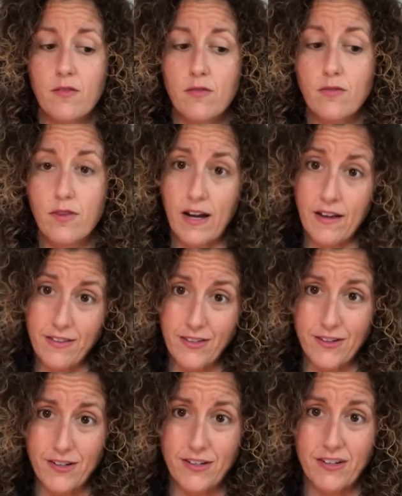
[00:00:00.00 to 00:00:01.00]

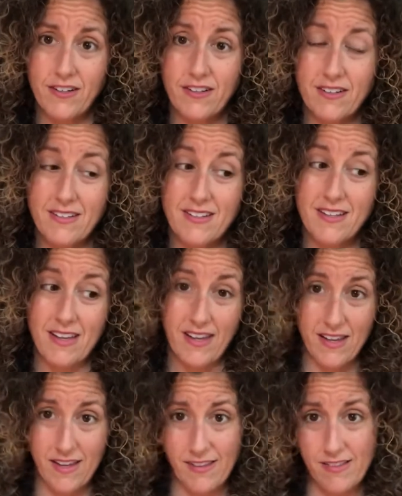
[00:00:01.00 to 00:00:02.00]
Rather,
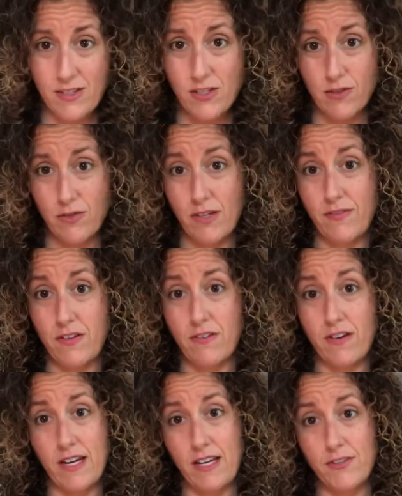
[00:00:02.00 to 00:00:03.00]
in this grief and
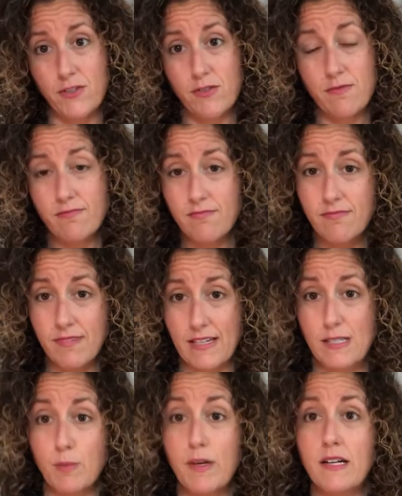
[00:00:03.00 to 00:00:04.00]
rage
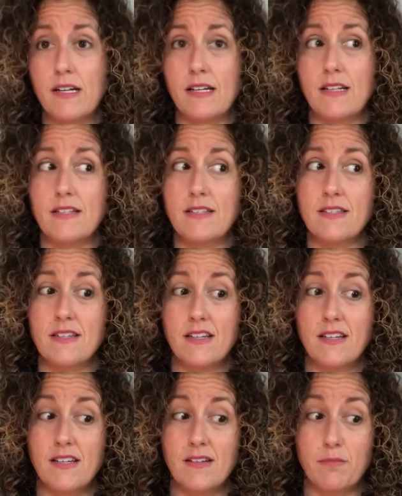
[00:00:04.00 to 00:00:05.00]
experience,
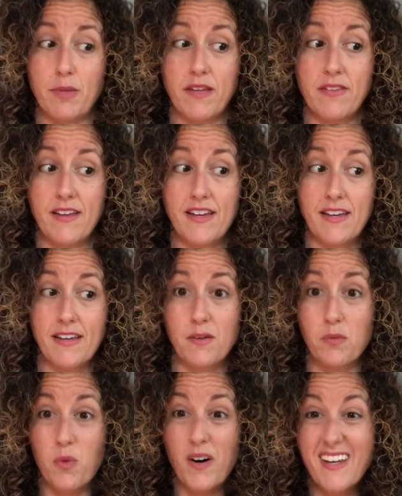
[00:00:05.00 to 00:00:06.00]
being like,
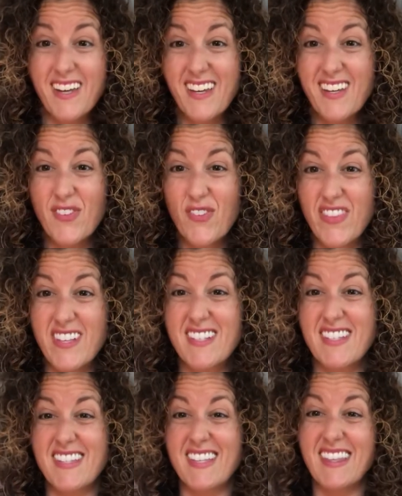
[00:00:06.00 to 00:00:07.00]
what if this
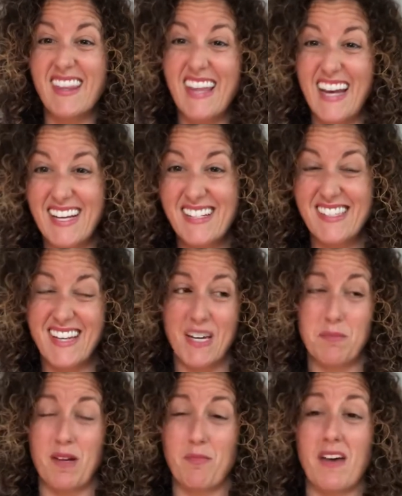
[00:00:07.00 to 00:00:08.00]
is the last
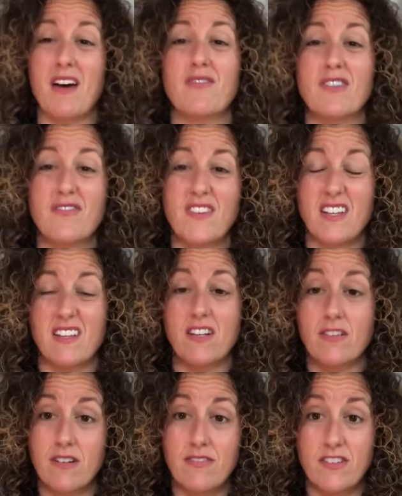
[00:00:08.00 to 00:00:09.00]
time I'm ever feeling
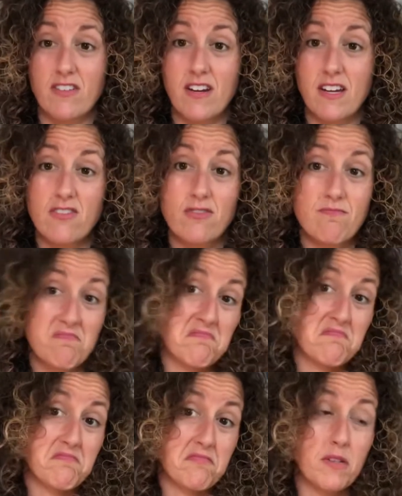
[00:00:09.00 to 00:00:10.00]
grief and rage?
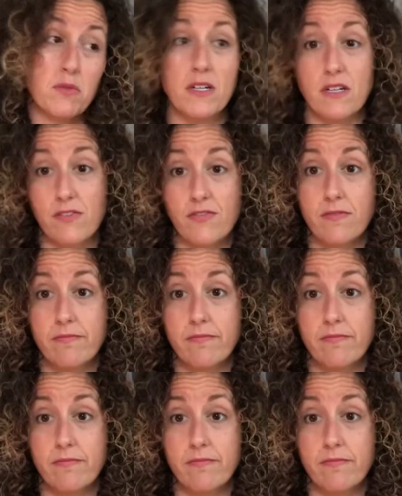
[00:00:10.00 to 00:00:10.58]
Like, what if?